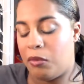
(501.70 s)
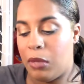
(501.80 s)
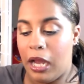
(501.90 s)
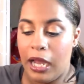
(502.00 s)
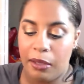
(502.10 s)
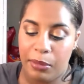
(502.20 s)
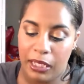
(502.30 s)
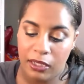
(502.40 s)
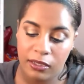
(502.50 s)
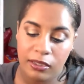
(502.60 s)
My eye
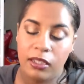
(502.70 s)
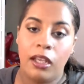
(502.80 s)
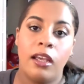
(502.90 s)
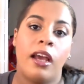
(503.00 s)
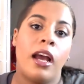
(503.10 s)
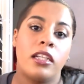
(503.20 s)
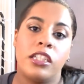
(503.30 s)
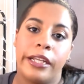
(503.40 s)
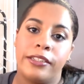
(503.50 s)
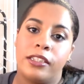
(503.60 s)
base, I
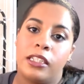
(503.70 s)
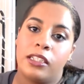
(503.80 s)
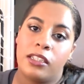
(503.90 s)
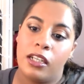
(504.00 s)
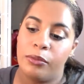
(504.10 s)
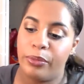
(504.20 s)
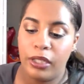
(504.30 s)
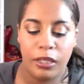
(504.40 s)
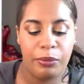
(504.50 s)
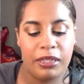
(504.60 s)
changed things up
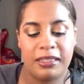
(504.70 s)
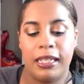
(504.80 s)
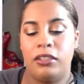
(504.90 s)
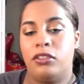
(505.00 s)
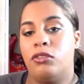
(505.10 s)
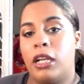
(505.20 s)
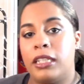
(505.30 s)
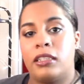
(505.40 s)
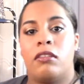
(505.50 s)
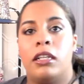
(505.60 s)
because you
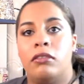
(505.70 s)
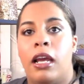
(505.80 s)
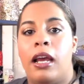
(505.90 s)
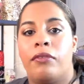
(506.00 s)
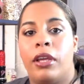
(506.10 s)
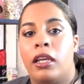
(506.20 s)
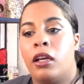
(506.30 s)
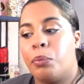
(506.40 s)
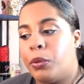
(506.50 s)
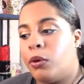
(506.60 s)
guys know I do have a
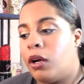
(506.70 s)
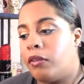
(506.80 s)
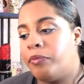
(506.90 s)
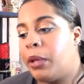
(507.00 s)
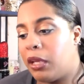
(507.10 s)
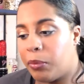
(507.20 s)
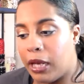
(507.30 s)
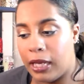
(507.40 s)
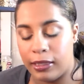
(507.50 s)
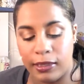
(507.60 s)
couple of paint
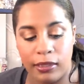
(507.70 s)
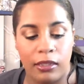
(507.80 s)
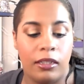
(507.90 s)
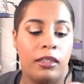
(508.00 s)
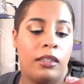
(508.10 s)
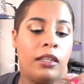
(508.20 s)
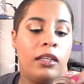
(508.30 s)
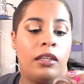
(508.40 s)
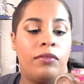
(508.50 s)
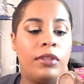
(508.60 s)
pots,
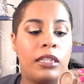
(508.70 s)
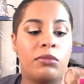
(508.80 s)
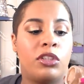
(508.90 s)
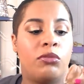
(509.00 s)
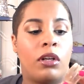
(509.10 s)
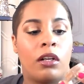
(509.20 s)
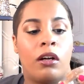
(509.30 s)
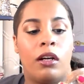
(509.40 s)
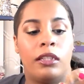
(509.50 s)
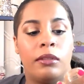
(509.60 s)
if that's what you want to
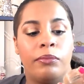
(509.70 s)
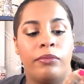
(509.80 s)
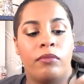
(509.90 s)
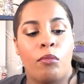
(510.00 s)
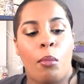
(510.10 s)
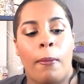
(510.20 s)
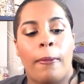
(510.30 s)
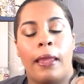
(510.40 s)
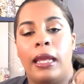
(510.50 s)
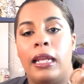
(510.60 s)
call them.
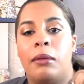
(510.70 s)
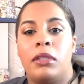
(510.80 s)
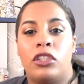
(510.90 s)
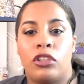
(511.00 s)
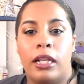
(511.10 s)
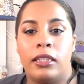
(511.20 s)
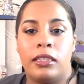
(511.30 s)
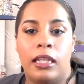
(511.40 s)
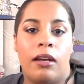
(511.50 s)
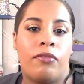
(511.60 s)
And I'm gonna try to
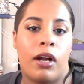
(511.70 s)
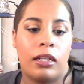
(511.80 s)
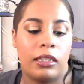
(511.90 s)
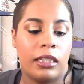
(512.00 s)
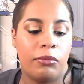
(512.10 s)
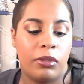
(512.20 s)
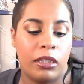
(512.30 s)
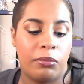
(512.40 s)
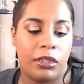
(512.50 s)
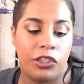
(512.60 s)
see how far I can get with
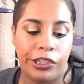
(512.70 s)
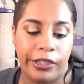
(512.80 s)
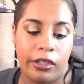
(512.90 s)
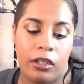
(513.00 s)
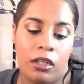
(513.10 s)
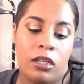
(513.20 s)
them this year.